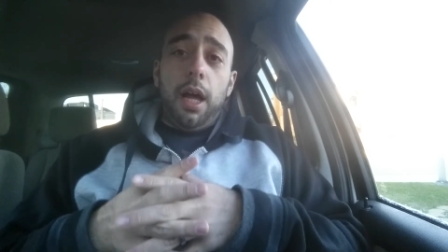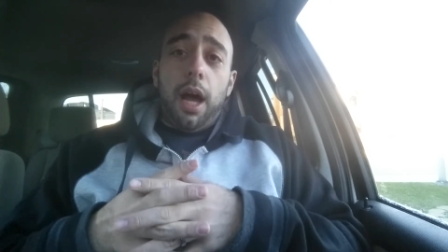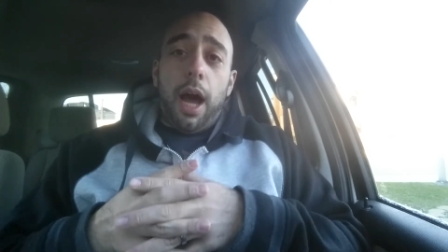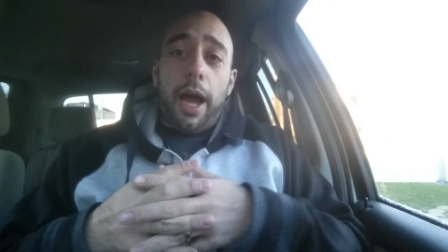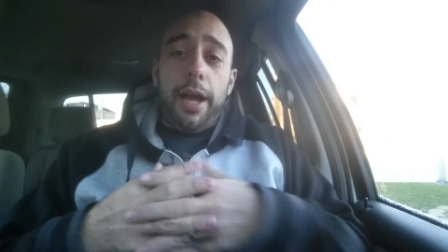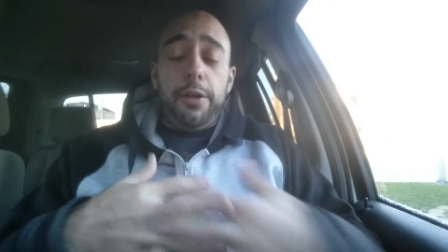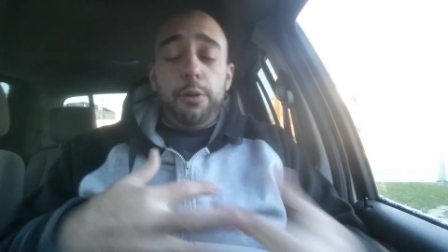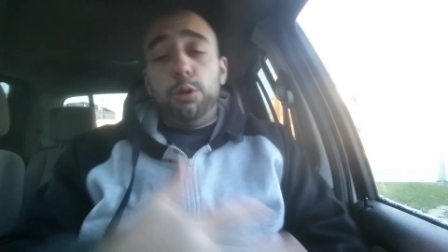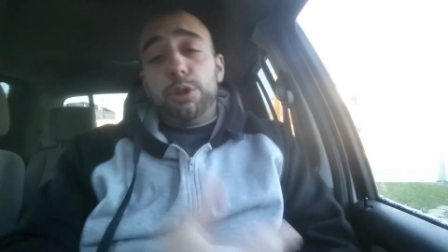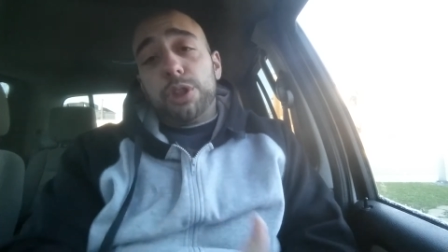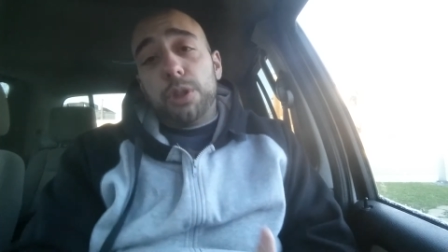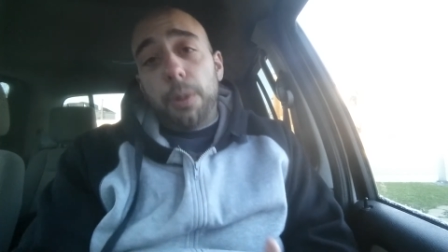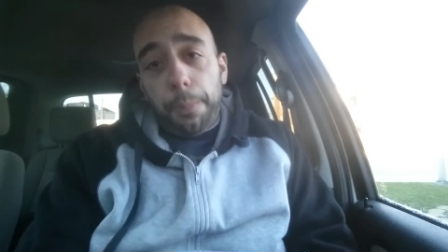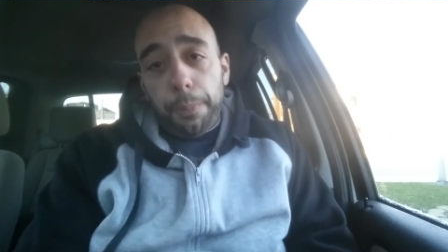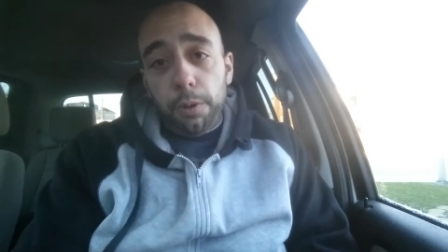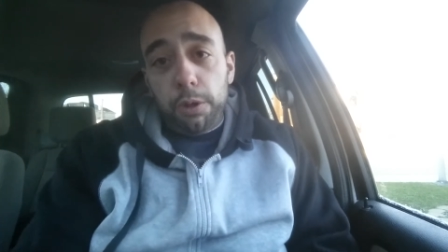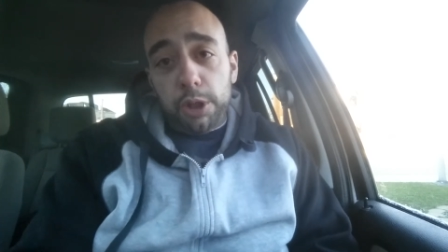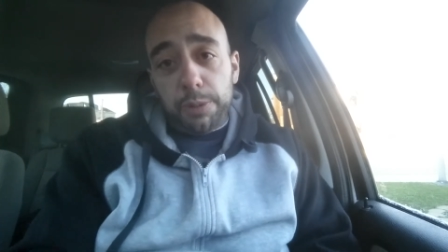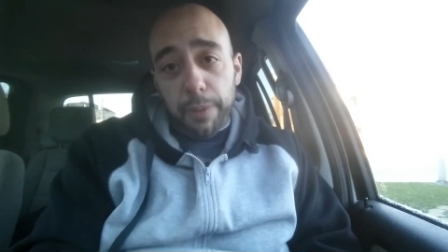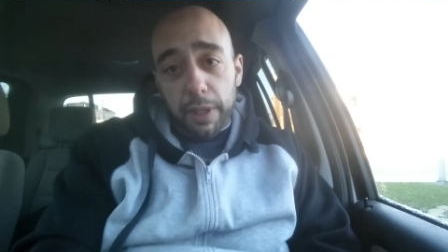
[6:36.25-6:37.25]
I used to
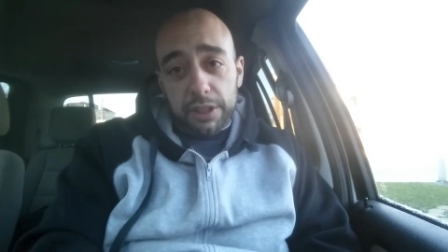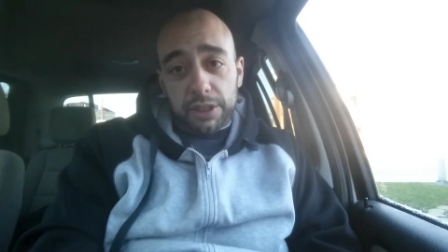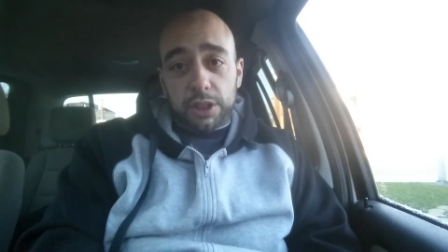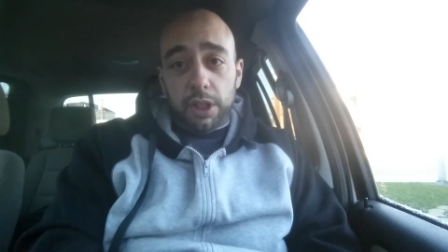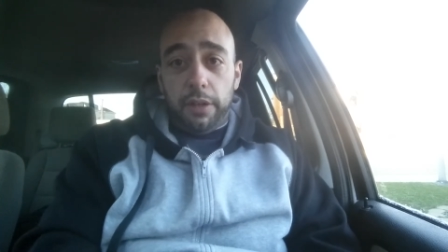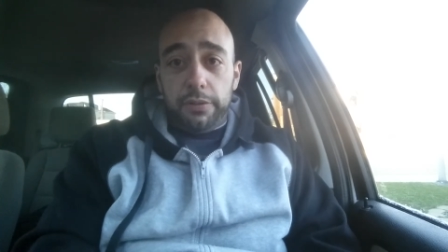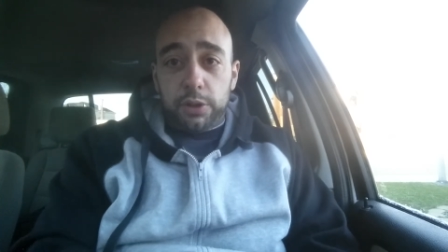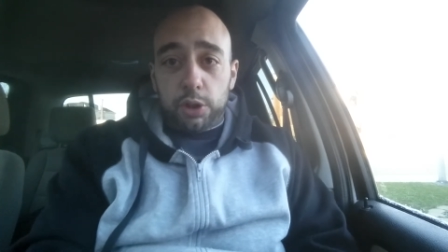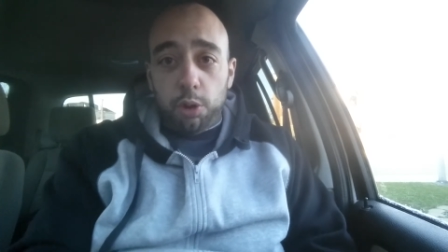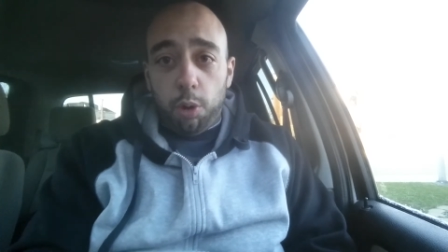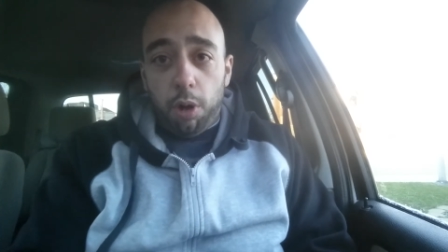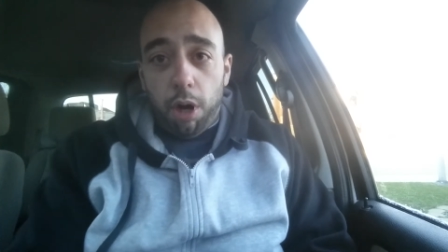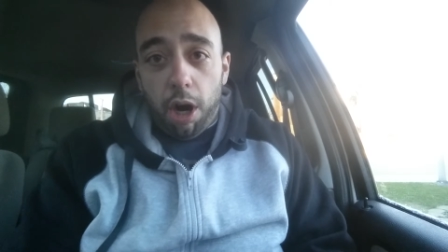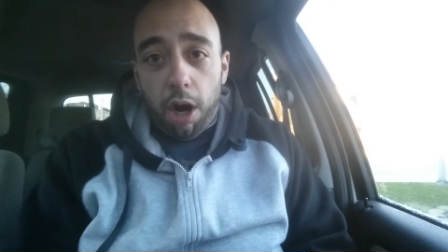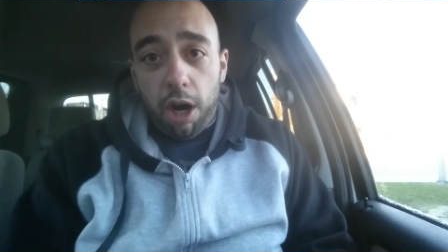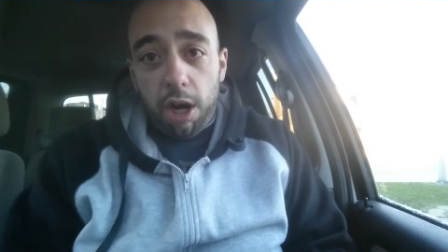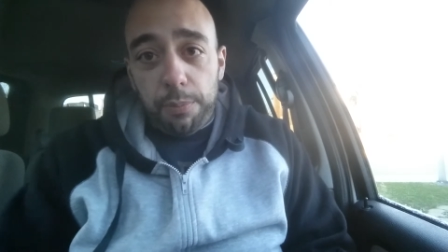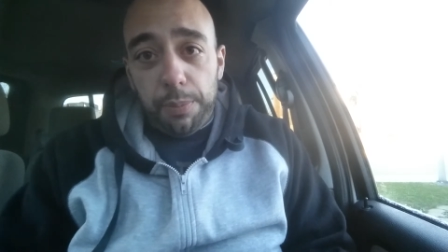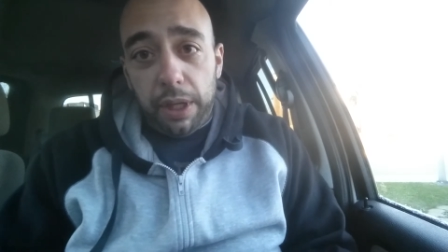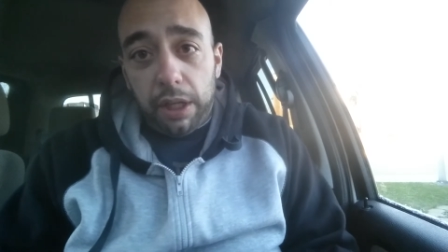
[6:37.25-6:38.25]
push myself so
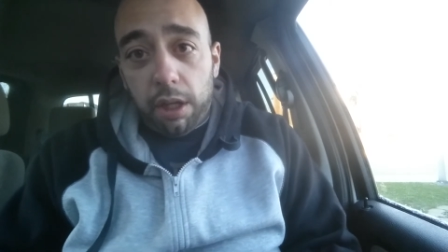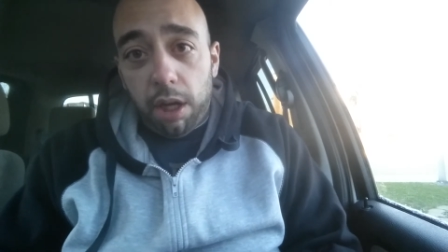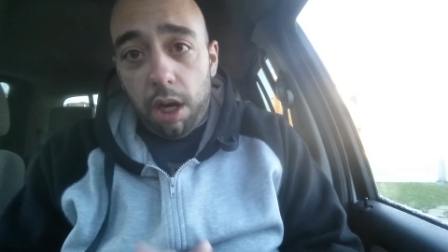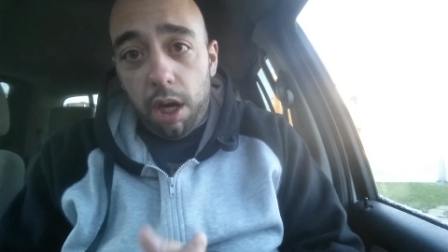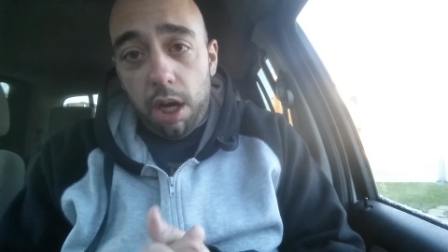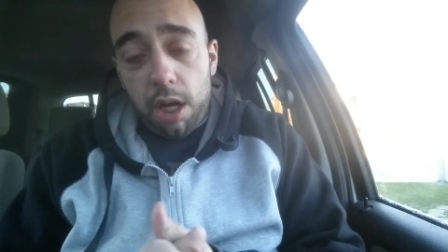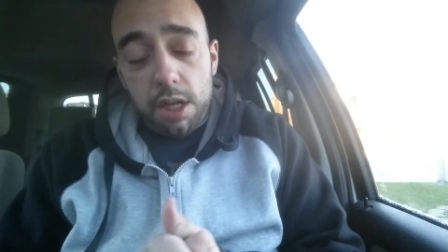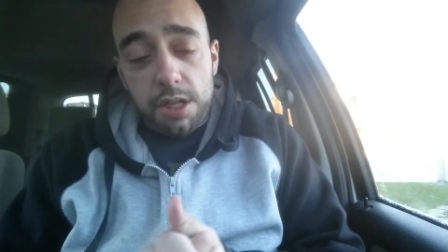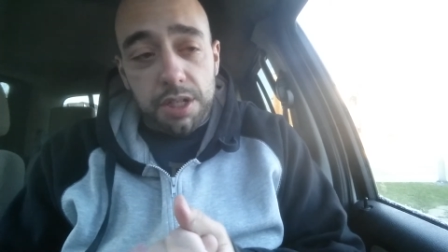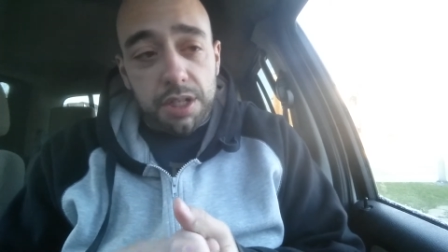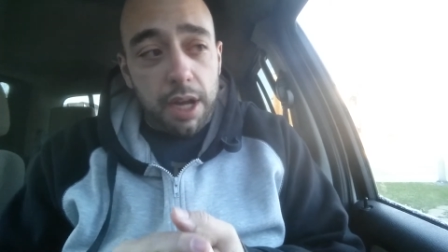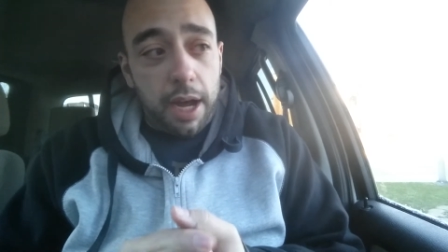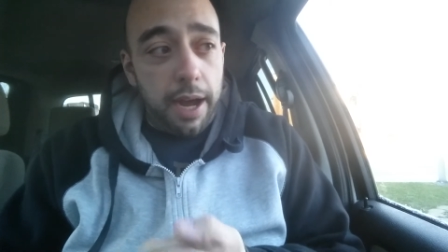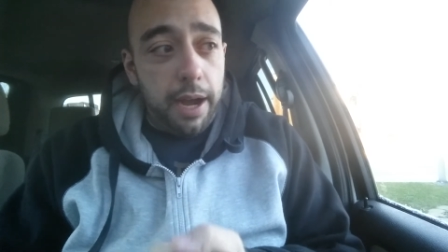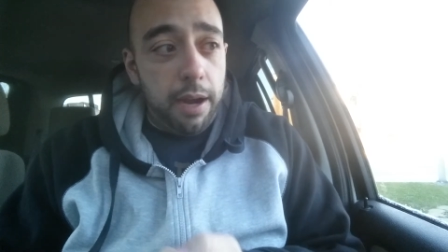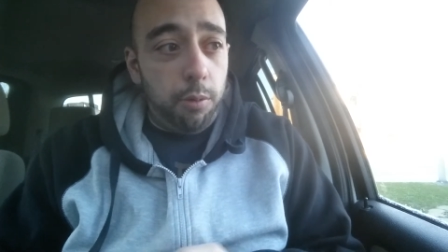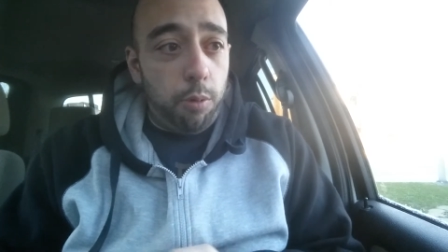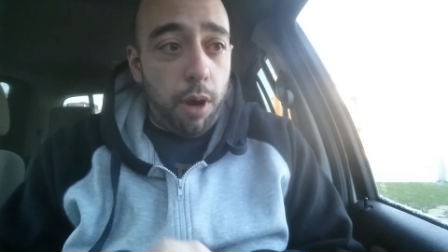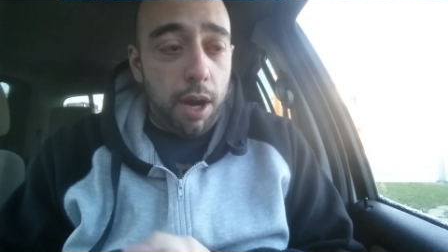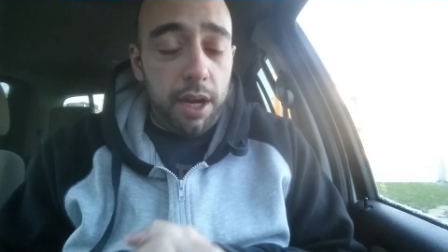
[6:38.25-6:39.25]
hard because
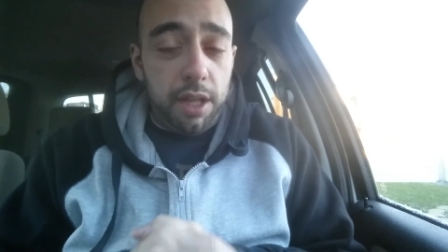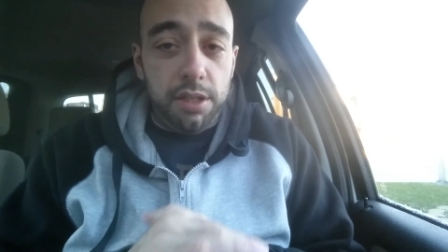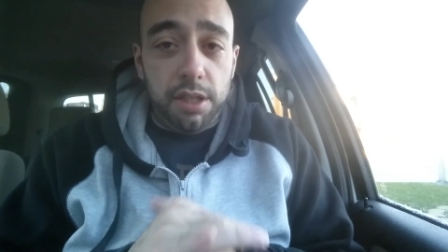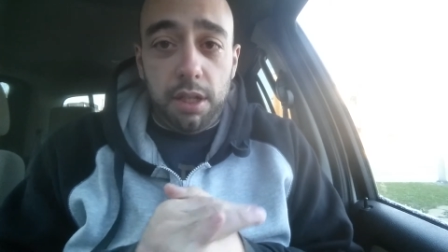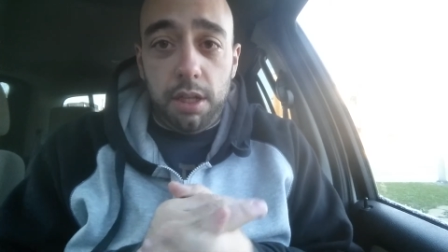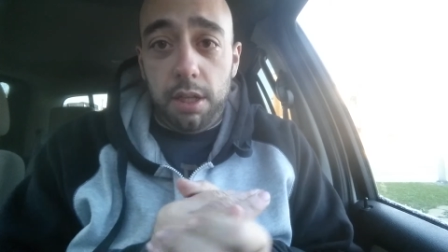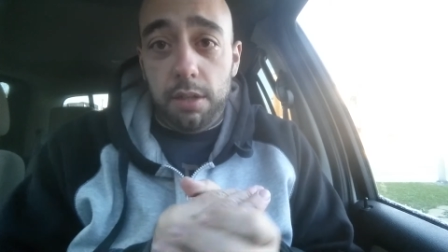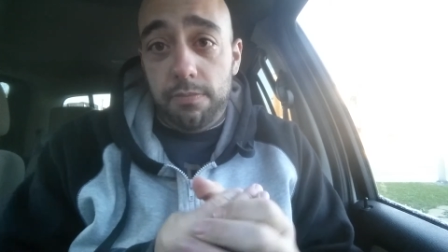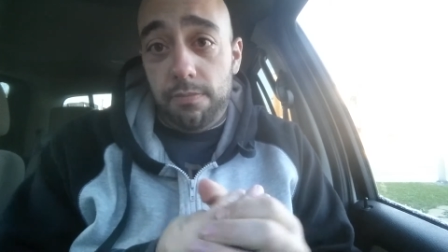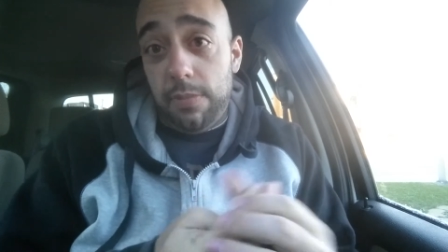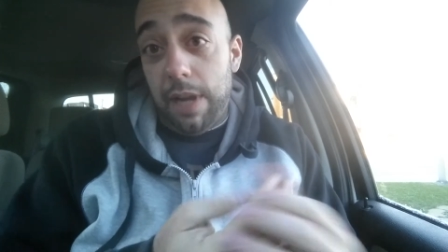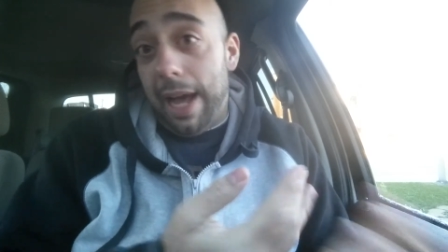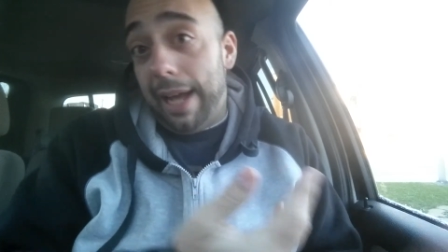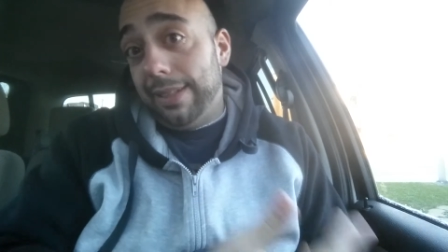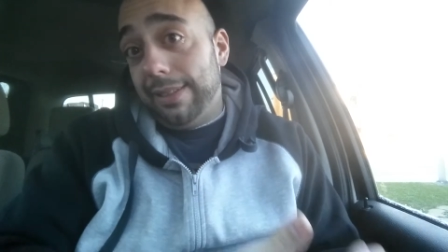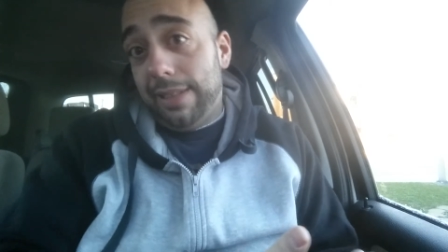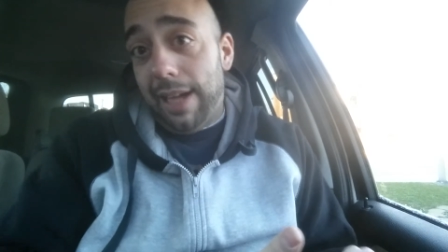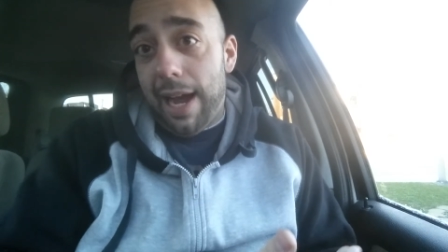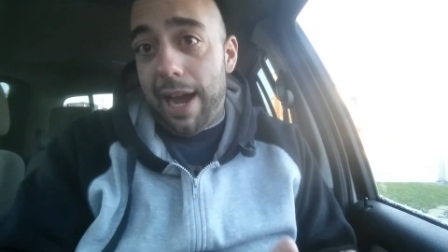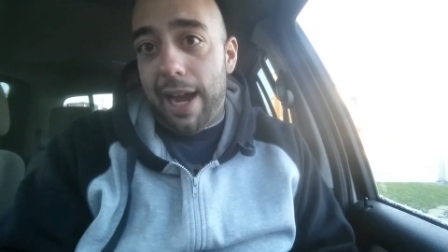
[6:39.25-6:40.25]
I wanted to
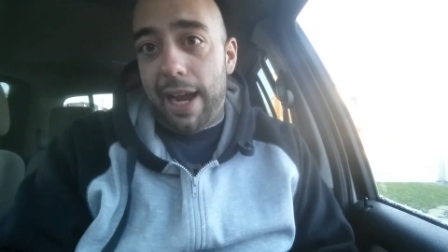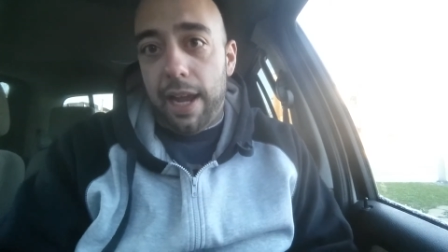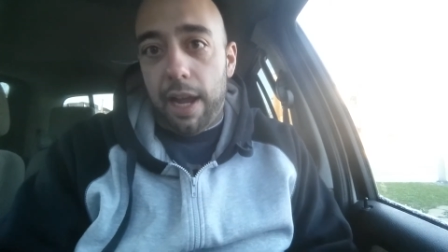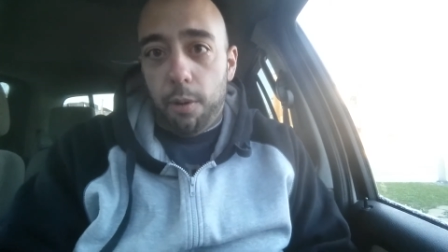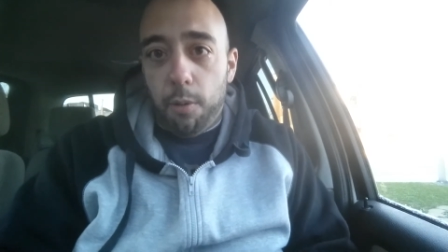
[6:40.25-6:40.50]
not die.